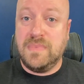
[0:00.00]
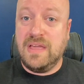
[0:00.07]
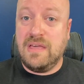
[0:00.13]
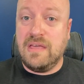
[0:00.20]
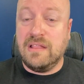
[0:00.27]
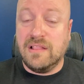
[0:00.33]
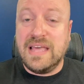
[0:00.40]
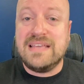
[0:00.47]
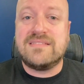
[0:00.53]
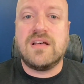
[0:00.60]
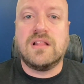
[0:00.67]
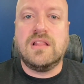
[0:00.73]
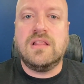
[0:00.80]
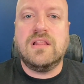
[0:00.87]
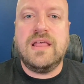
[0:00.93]
at least a
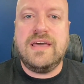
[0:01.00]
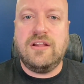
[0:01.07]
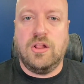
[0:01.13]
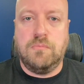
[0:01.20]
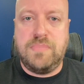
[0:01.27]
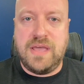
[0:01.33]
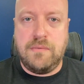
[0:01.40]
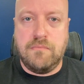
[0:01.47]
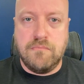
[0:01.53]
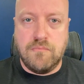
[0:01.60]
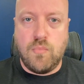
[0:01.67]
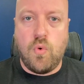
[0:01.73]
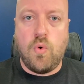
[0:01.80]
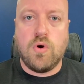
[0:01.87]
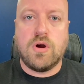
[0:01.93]
little bit
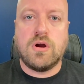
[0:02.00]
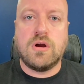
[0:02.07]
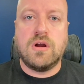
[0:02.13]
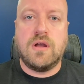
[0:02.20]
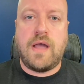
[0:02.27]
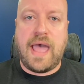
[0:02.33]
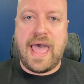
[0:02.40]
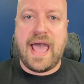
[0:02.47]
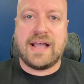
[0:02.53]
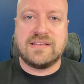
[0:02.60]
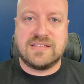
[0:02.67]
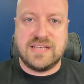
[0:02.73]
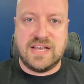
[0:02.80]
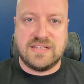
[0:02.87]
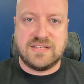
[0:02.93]
more
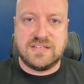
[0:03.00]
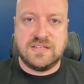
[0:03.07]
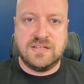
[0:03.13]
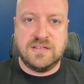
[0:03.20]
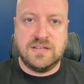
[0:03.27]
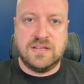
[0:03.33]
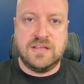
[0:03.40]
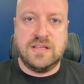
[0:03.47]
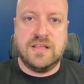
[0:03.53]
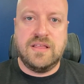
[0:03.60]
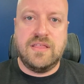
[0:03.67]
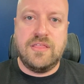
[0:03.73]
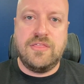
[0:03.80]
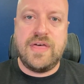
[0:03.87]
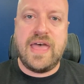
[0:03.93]
access
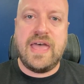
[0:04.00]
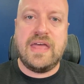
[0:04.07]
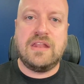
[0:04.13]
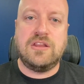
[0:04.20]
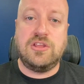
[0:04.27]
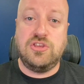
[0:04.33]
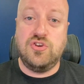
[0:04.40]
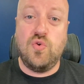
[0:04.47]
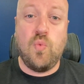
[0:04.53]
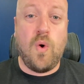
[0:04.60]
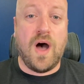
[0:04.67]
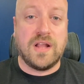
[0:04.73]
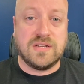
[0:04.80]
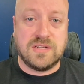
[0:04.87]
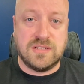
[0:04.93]
than you
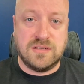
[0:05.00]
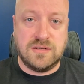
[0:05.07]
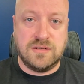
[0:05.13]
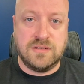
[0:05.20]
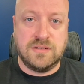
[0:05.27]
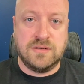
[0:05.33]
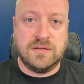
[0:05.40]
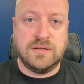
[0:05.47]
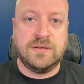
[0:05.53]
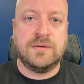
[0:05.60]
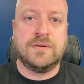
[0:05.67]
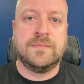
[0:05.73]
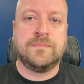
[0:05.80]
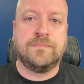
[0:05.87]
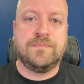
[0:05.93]
want.
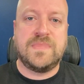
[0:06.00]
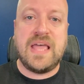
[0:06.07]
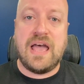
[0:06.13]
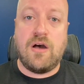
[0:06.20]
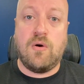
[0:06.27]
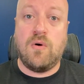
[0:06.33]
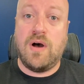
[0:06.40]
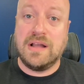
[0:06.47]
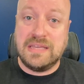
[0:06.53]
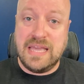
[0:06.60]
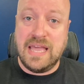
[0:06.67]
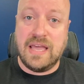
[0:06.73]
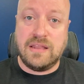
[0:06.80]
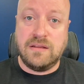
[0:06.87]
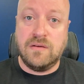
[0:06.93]
Now,
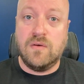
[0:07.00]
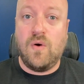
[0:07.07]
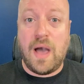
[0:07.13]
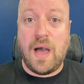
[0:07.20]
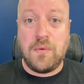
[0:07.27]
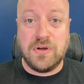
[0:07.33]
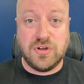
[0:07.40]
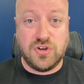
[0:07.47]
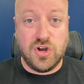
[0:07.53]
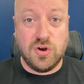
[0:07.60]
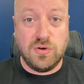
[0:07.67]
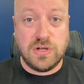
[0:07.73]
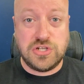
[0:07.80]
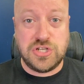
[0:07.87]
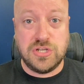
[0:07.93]
again, would
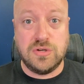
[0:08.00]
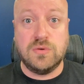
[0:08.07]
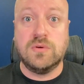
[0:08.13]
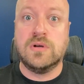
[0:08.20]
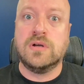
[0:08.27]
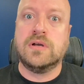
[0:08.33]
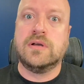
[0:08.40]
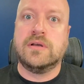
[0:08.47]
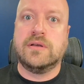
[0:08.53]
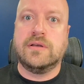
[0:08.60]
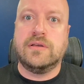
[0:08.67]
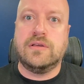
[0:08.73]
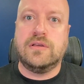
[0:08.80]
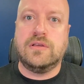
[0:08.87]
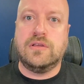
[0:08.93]
encourage you
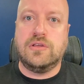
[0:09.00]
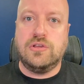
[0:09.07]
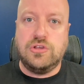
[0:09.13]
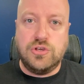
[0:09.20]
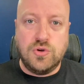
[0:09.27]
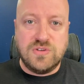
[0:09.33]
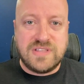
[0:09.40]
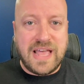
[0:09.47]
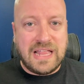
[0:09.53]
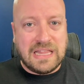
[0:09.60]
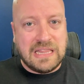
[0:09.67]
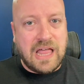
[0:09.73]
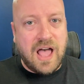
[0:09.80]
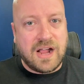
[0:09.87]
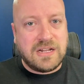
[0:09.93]
use that
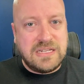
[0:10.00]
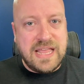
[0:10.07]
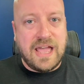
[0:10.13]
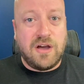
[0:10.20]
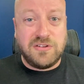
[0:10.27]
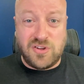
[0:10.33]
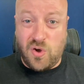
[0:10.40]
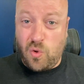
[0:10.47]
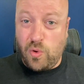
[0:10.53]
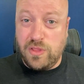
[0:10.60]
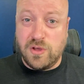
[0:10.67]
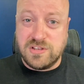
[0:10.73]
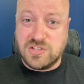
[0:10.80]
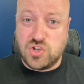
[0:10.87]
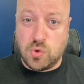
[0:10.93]
lockdown to only
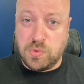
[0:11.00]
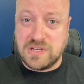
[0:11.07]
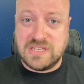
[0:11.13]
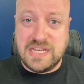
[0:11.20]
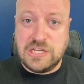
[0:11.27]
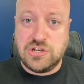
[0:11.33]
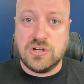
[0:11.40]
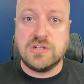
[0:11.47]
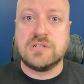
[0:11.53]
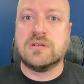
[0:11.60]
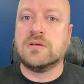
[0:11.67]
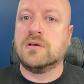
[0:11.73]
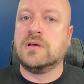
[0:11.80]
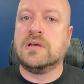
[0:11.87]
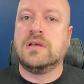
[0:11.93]
those store procedures,
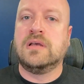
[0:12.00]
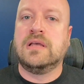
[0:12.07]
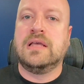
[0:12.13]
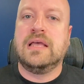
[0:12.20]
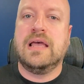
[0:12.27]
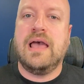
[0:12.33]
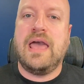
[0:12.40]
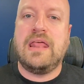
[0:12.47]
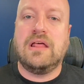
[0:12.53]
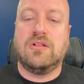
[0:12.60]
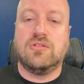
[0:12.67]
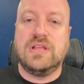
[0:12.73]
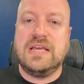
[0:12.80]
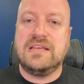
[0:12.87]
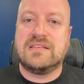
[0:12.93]
and at
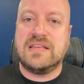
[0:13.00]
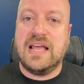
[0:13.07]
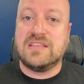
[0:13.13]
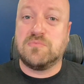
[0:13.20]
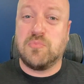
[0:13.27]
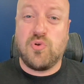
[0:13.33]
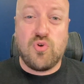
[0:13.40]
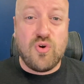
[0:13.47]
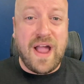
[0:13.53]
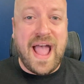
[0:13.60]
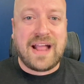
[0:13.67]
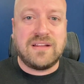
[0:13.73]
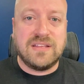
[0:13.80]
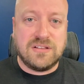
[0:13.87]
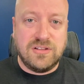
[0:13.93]
least it's
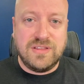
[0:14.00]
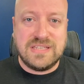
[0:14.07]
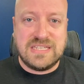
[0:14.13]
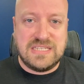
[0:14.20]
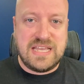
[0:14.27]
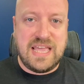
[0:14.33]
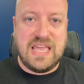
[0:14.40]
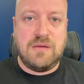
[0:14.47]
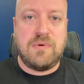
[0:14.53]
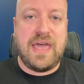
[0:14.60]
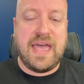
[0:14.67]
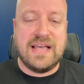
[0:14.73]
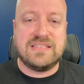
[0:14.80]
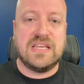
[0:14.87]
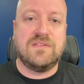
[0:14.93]
practically the same
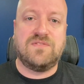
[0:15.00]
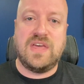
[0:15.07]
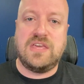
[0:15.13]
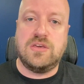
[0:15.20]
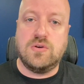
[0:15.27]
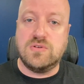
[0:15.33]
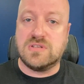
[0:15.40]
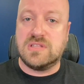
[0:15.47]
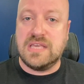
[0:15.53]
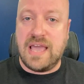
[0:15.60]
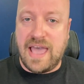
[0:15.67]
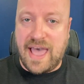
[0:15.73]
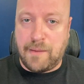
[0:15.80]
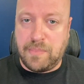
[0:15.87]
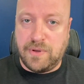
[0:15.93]
as if they use the
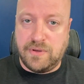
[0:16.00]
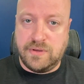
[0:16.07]
app.